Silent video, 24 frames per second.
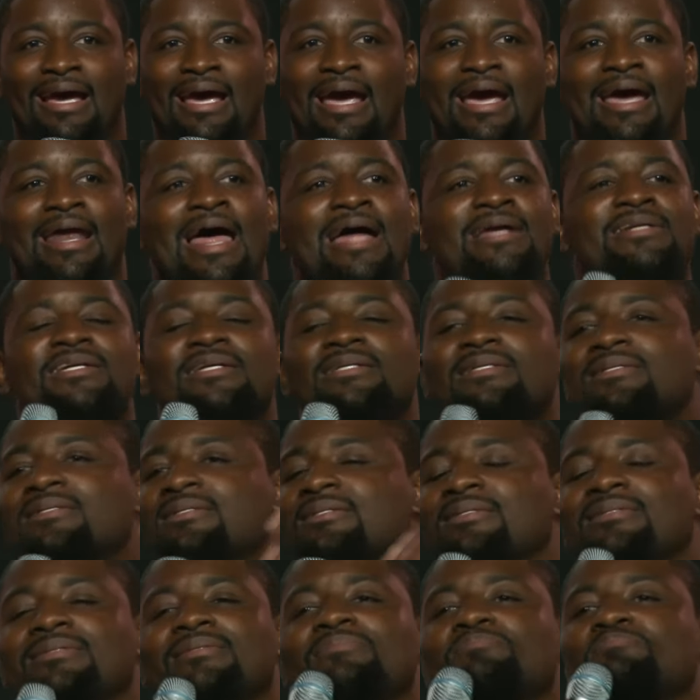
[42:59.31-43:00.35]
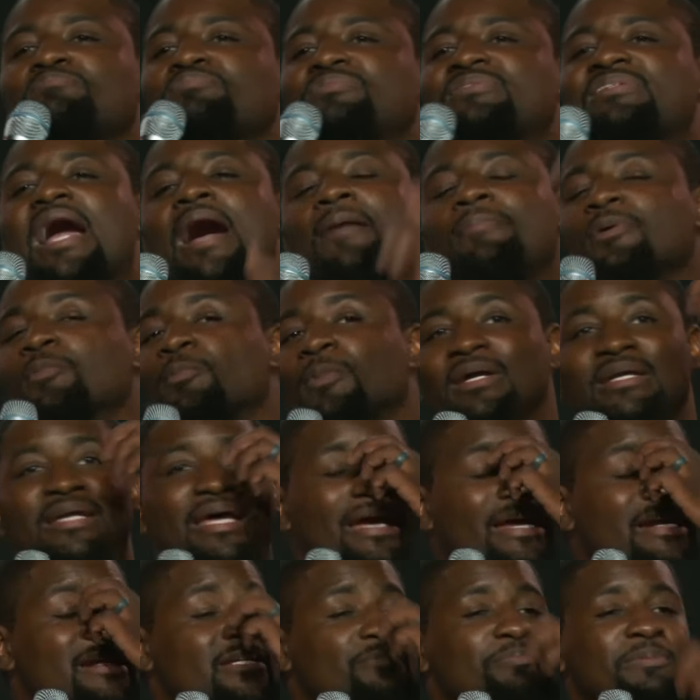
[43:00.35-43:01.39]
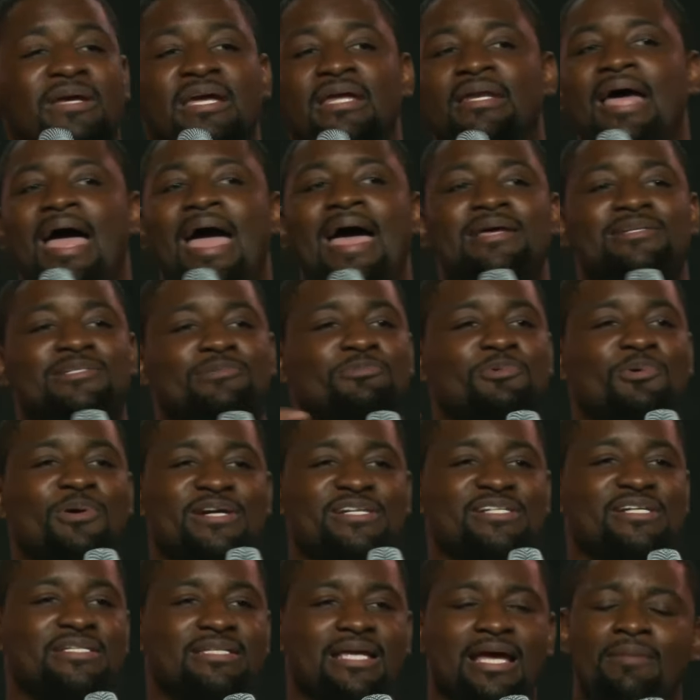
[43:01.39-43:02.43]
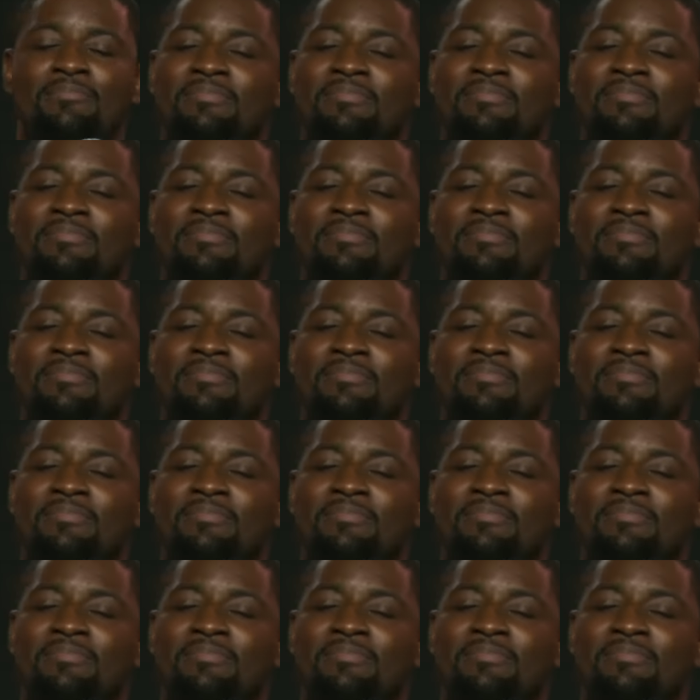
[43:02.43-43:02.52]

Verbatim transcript: And I just stopped him one day and just began to ask him questions. I